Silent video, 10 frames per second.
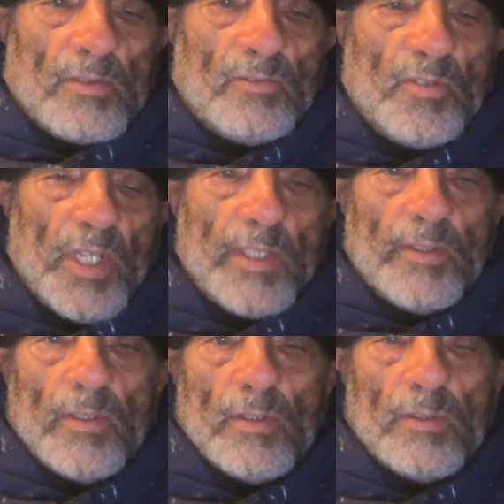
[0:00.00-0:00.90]
vid
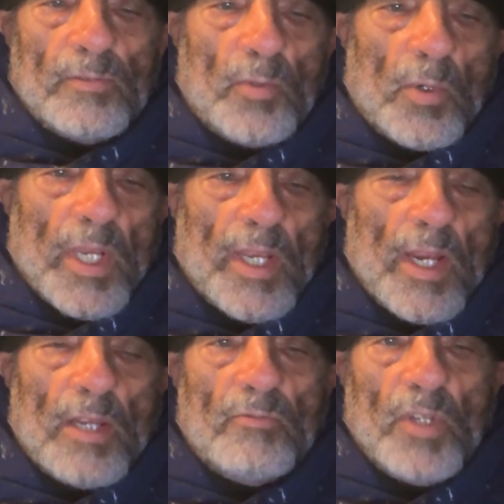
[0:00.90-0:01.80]
for
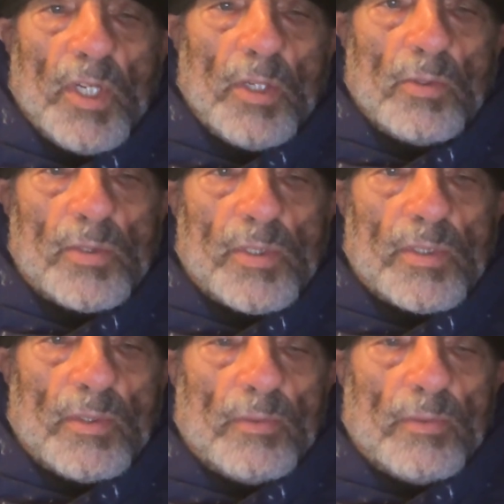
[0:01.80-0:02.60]
AI videos.